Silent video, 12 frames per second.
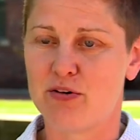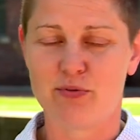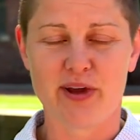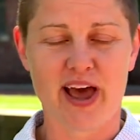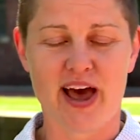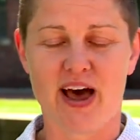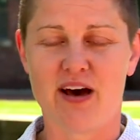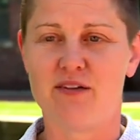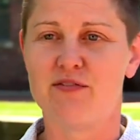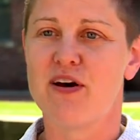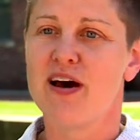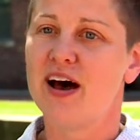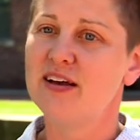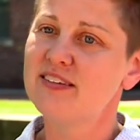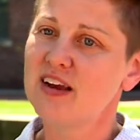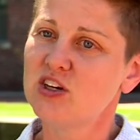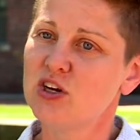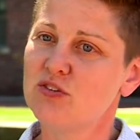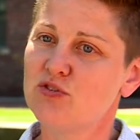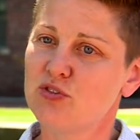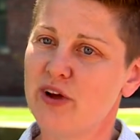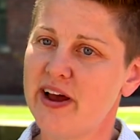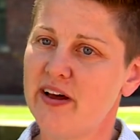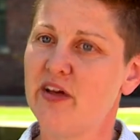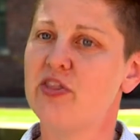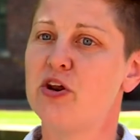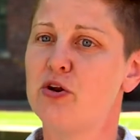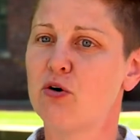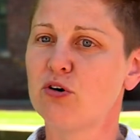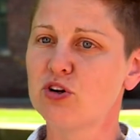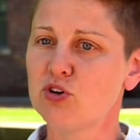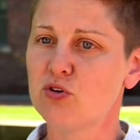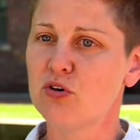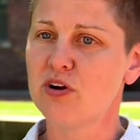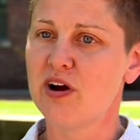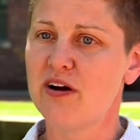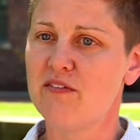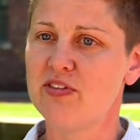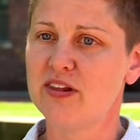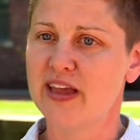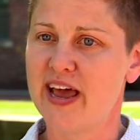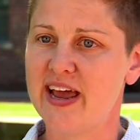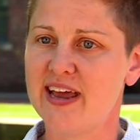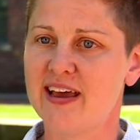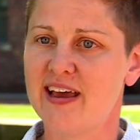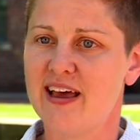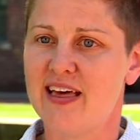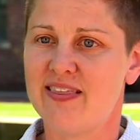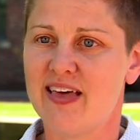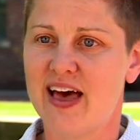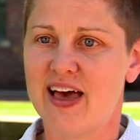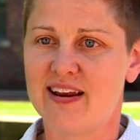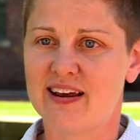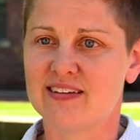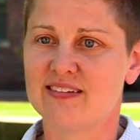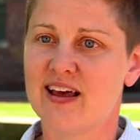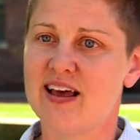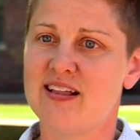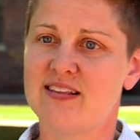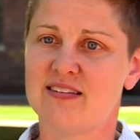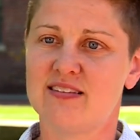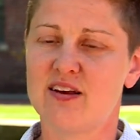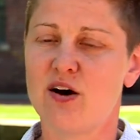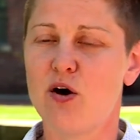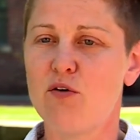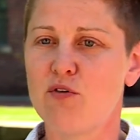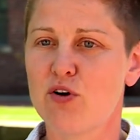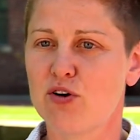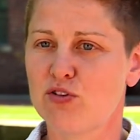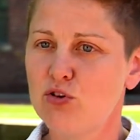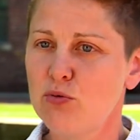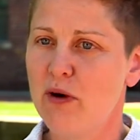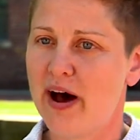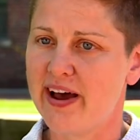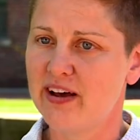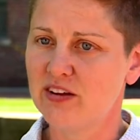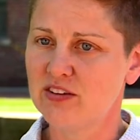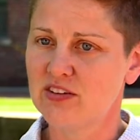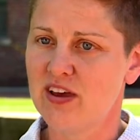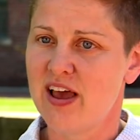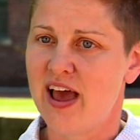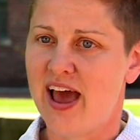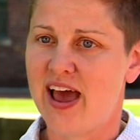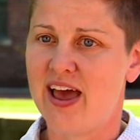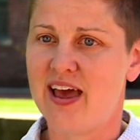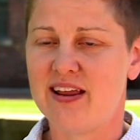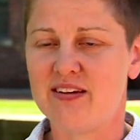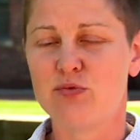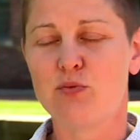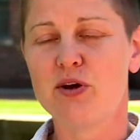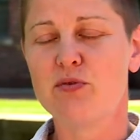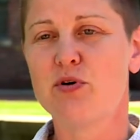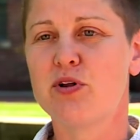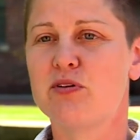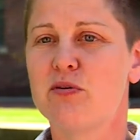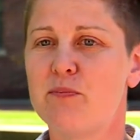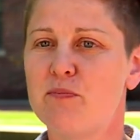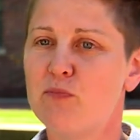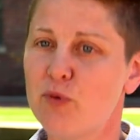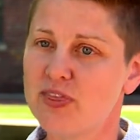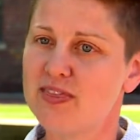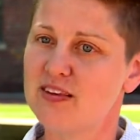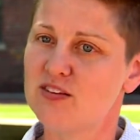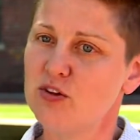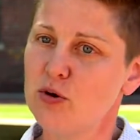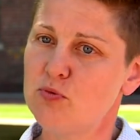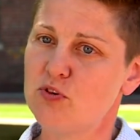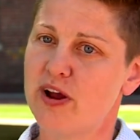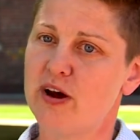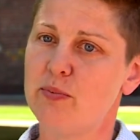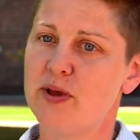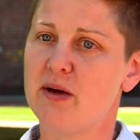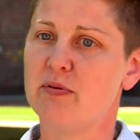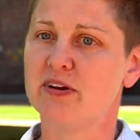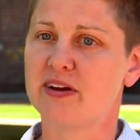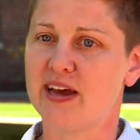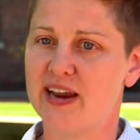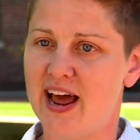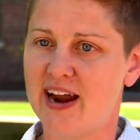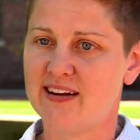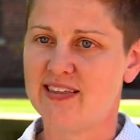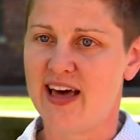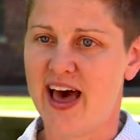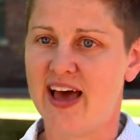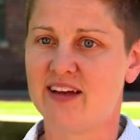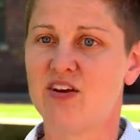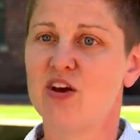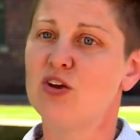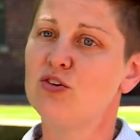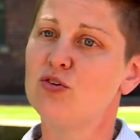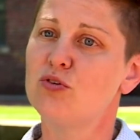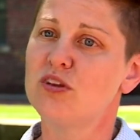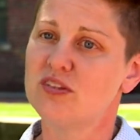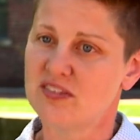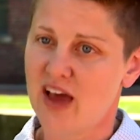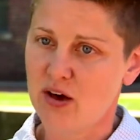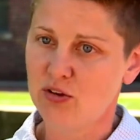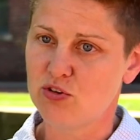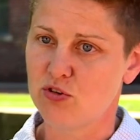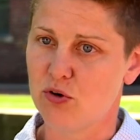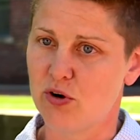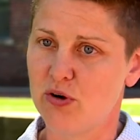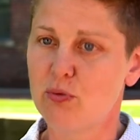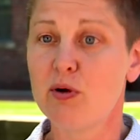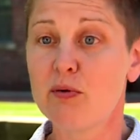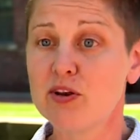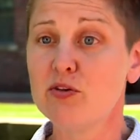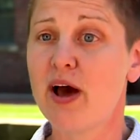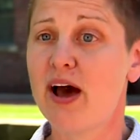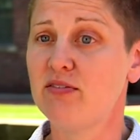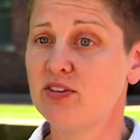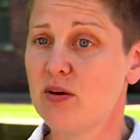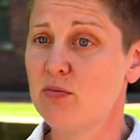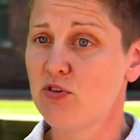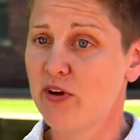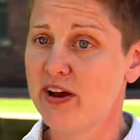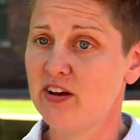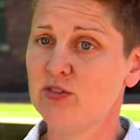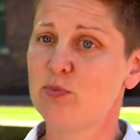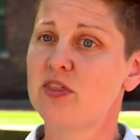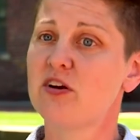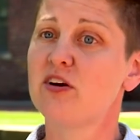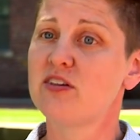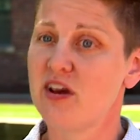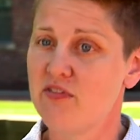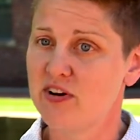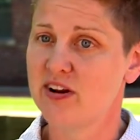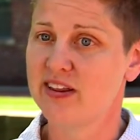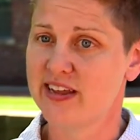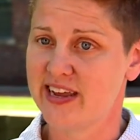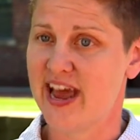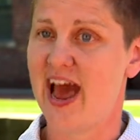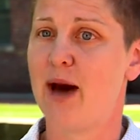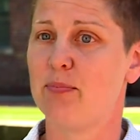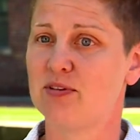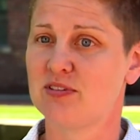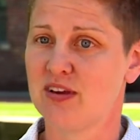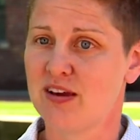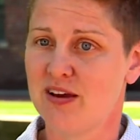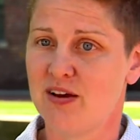We have a section of trail on the north shore of the lake that extends over 2 miles, and we would, with this loop trail, be able to connect that to the south shore, where we do have some trails, but there are definitely gaps.